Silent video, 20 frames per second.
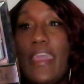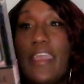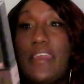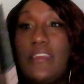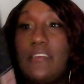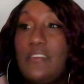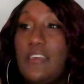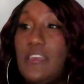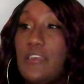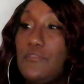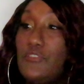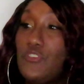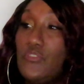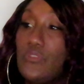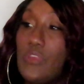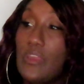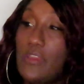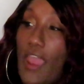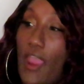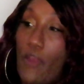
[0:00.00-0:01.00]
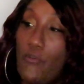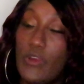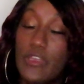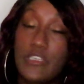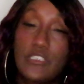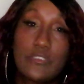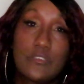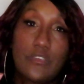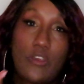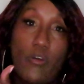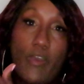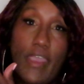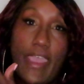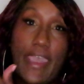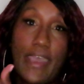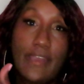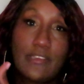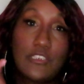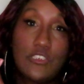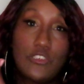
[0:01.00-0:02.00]
and it gives you the directions on
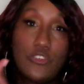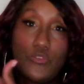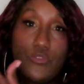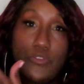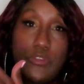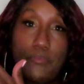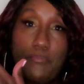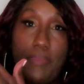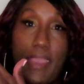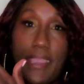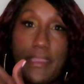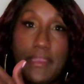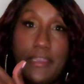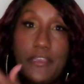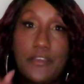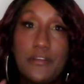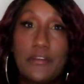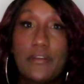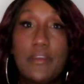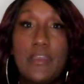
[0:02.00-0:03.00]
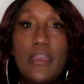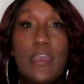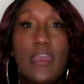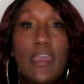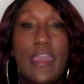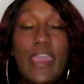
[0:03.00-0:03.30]
how to use it back here.